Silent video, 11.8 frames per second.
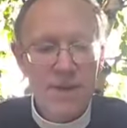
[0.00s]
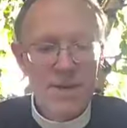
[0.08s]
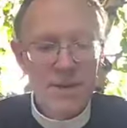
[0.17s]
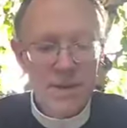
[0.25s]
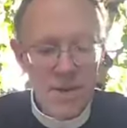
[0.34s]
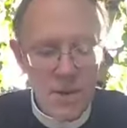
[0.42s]

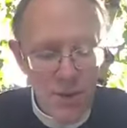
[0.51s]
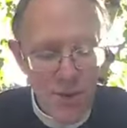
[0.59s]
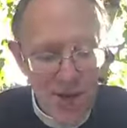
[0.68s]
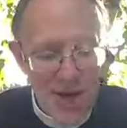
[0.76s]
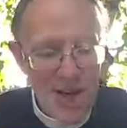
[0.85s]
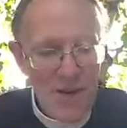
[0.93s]
So do you
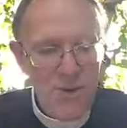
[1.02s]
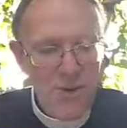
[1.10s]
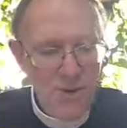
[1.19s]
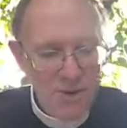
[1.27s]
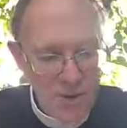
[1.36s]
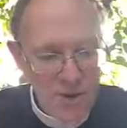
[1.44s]
think
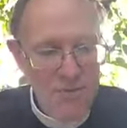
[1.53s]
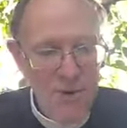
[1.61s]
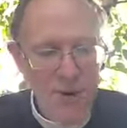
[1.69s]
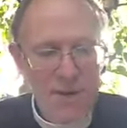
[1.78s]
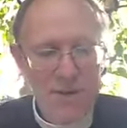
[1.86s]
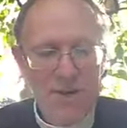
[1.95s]
you're a good
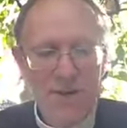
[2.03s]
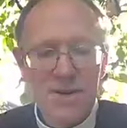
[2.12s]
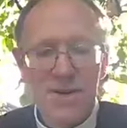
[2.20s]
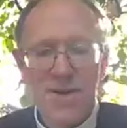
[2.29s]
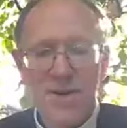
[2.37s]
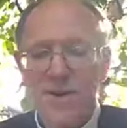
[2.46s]
person,
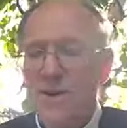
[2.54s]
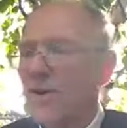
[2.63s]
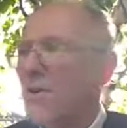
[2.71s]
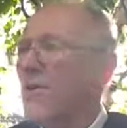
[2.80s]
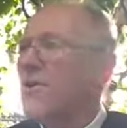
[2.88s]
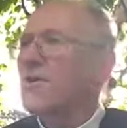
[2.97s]

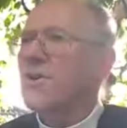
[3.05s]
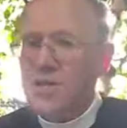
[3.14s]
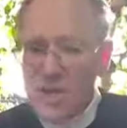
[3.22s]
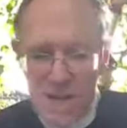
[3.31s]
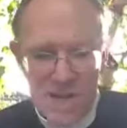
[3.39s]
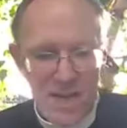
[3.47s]
or you
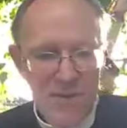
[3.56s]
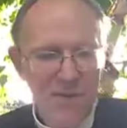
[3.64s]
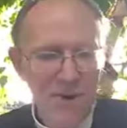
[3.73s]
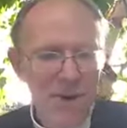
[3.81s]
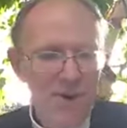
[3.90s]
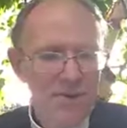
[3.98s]
can
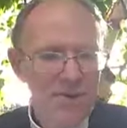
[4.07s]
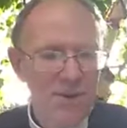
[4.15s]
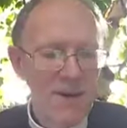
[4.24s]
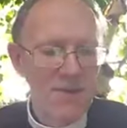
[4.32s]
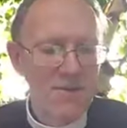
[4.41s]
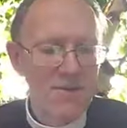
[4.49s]
justify
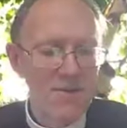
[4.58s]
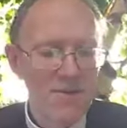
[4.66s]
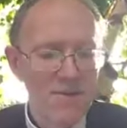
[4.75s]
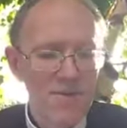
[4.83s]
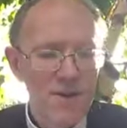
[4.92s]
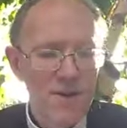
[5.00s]
yourself,
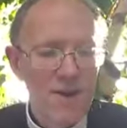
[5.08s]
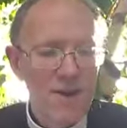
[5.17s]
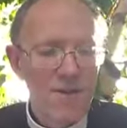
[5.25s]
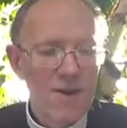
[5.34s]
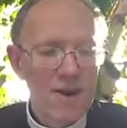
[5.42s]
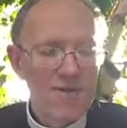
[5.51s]

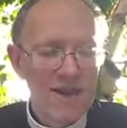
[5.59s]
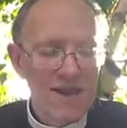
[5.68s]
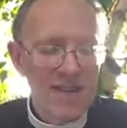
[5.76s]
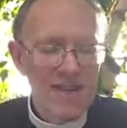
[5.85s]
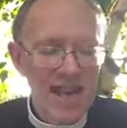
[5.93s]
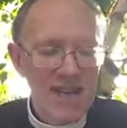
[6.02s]
or even
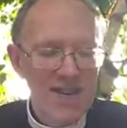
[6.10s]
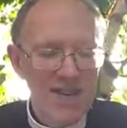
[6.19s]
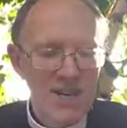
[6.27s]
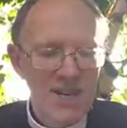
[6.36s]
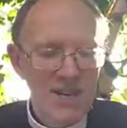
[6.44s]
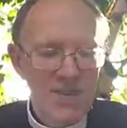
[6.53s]
a sense
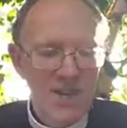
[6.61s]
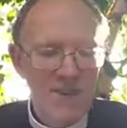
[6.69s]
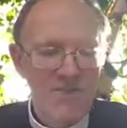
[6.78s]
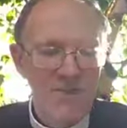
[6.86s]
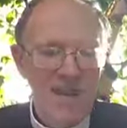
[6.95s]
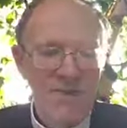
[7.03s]
that you
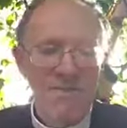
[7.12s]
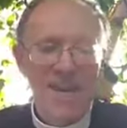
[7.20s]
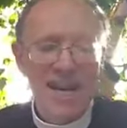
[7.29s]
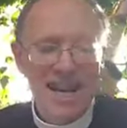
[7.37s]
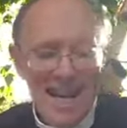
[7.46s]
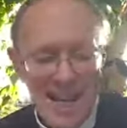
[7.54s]
don't really
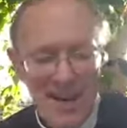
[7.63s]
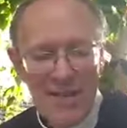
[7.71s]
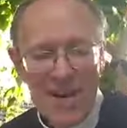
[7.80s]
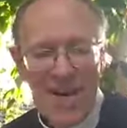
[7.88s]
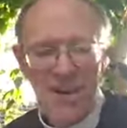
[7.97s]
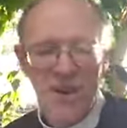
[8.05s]
believe
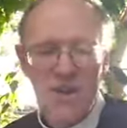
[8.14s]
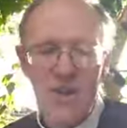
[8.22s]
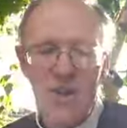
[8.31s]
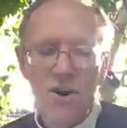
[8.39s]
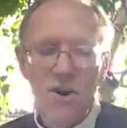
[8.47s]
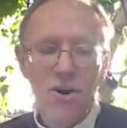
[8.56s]
in God,
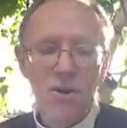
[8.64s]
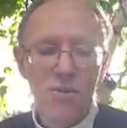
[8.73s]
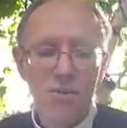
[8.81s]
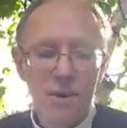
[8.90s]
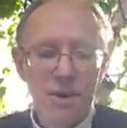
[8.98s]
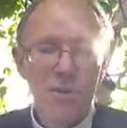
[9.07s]
or
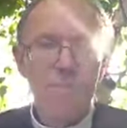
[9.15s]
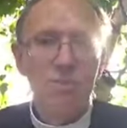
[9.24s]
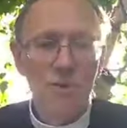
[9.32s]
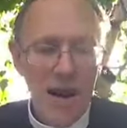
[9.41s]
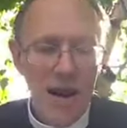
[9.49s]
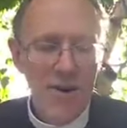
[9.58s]
you're
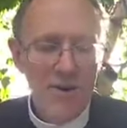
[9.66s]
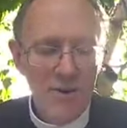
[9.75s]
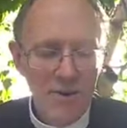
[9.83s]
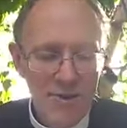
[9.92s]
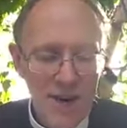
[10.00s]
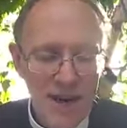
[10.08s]
proud
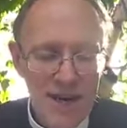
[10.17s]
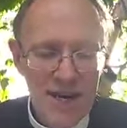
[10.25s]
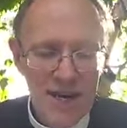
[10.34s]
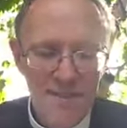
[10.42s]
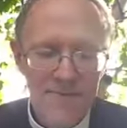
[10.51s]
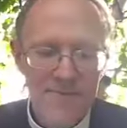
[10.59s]
or vain?